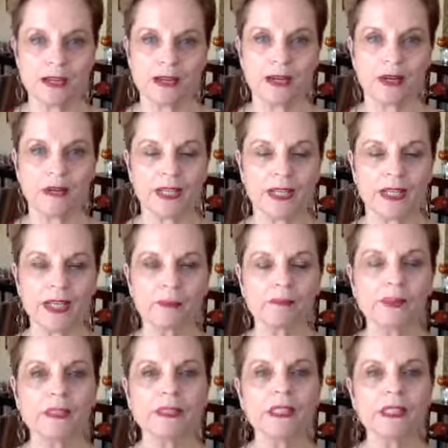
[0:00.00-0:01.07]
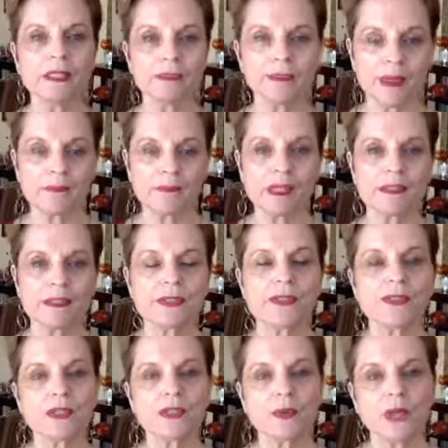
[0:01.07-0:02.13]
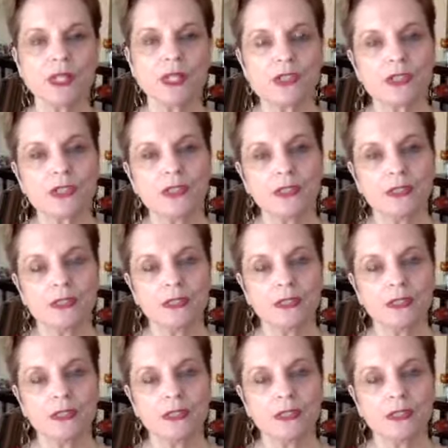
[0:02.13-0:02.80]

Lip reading: I can't believe I'm in this situation.